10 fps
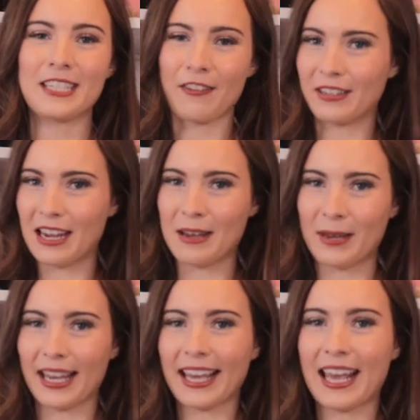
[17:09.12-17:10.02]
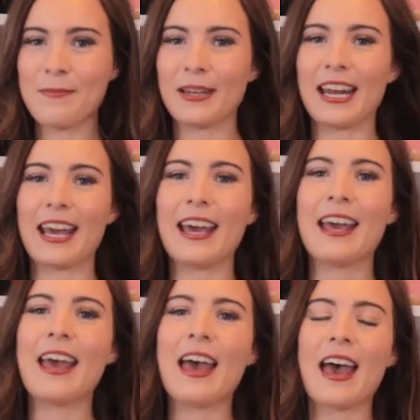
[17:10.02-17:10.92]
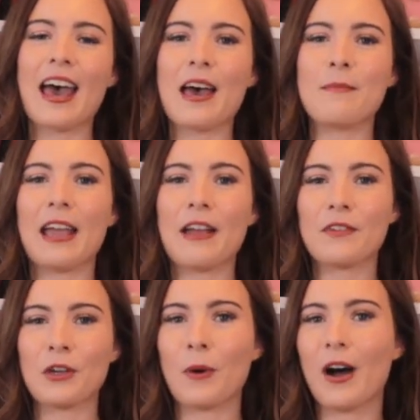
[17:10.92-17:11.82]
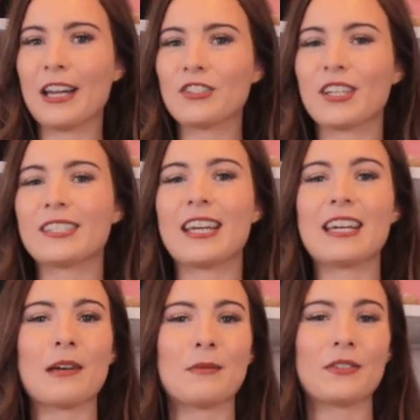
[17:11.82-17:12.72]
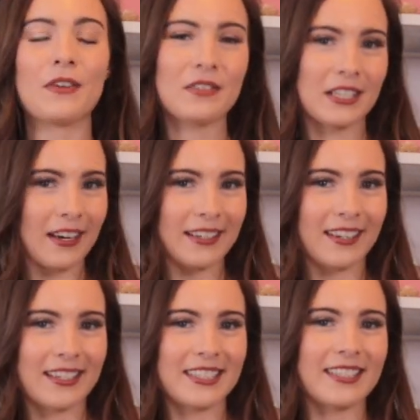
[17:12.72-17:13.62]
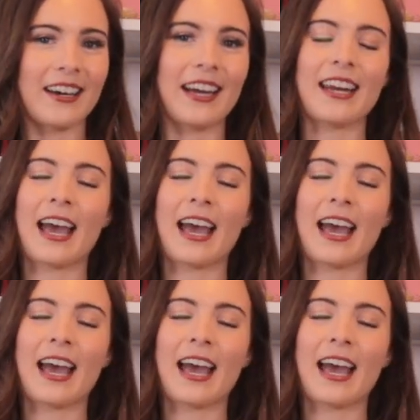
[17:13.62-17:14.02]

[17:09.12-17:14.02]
definitely be keeping it. If you are interested, it was $59.99,